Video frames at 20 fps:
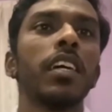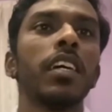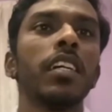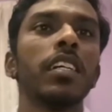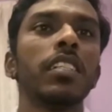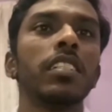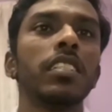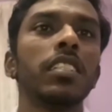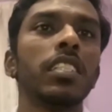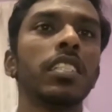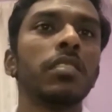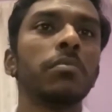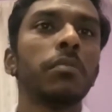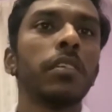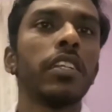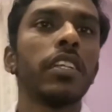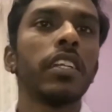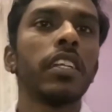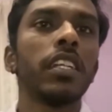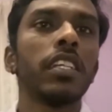This
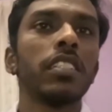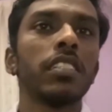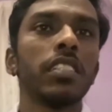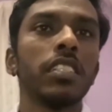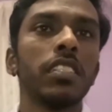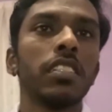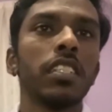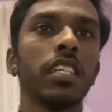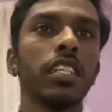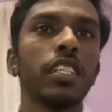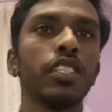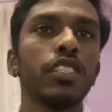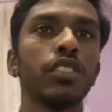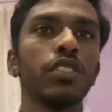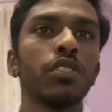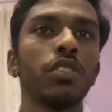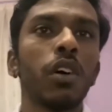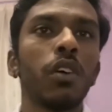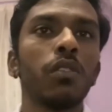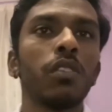material is easily
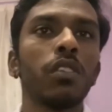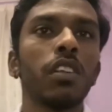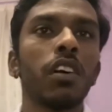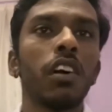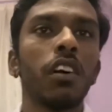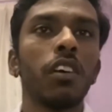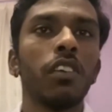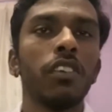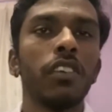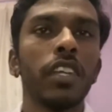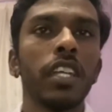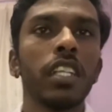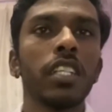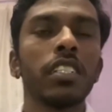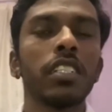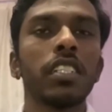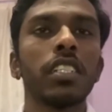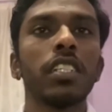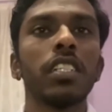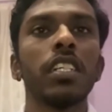sawn or drilled,
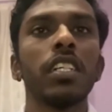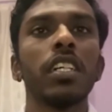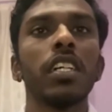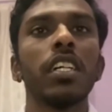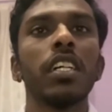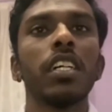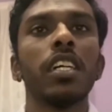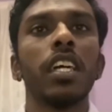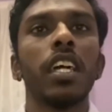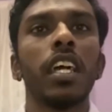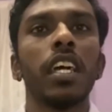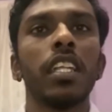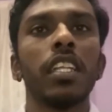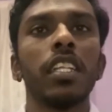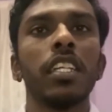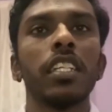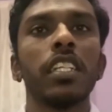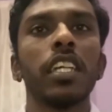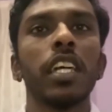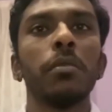and
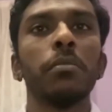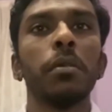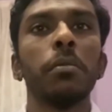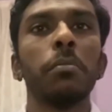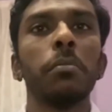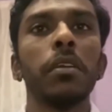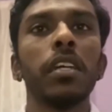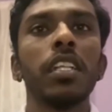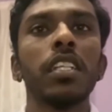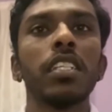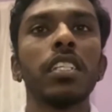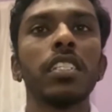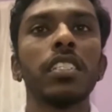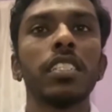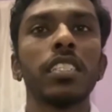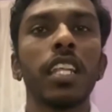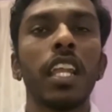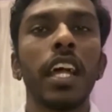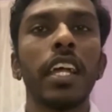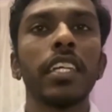it can be milled,
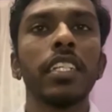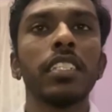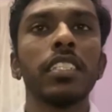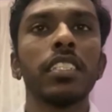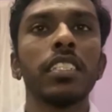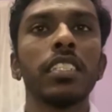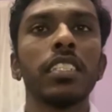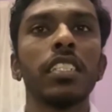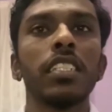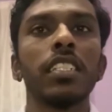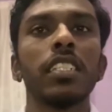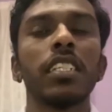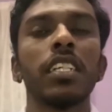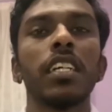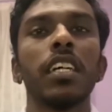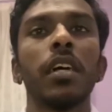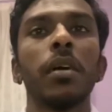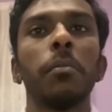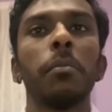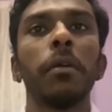sliced,
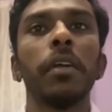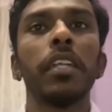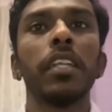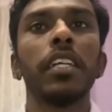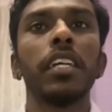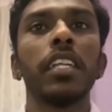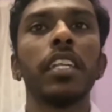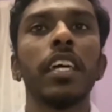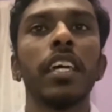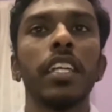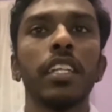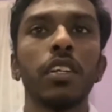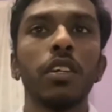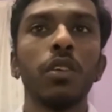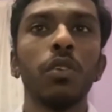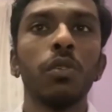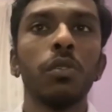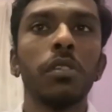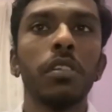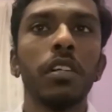painted, and
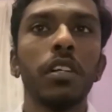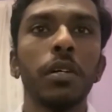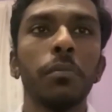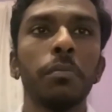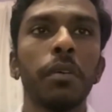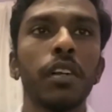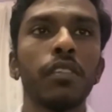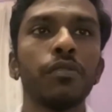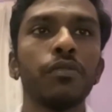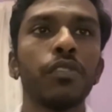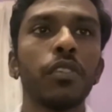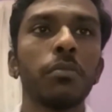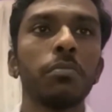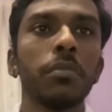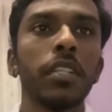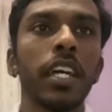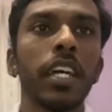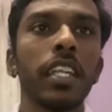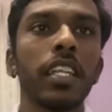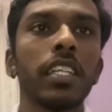glued. Apart from
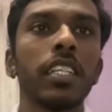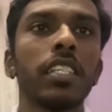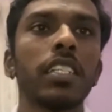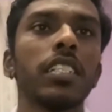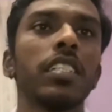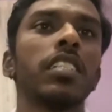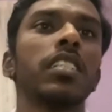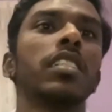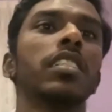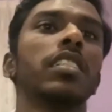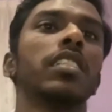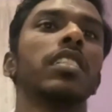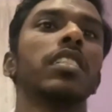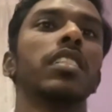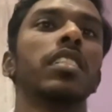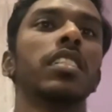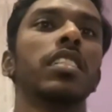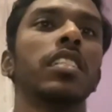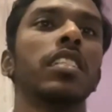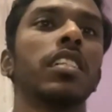that,
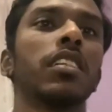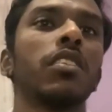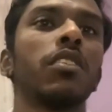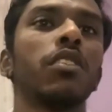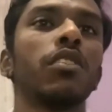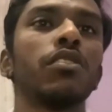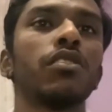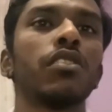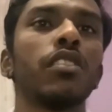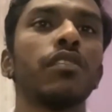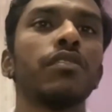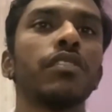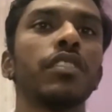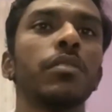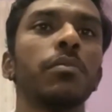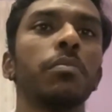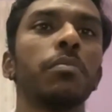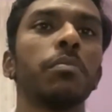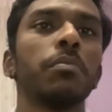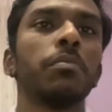the cost of
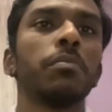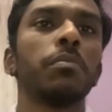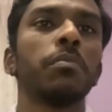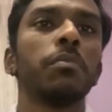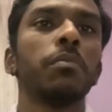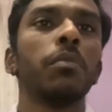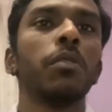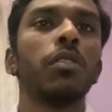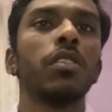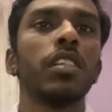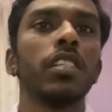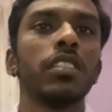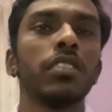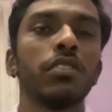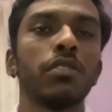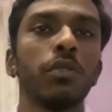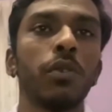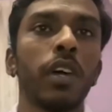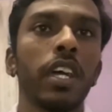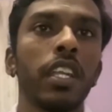chipboard is
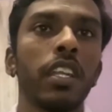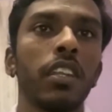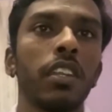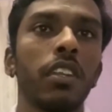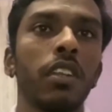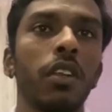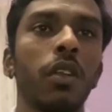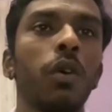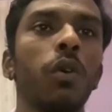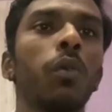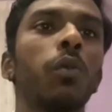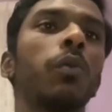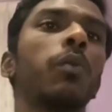quite low.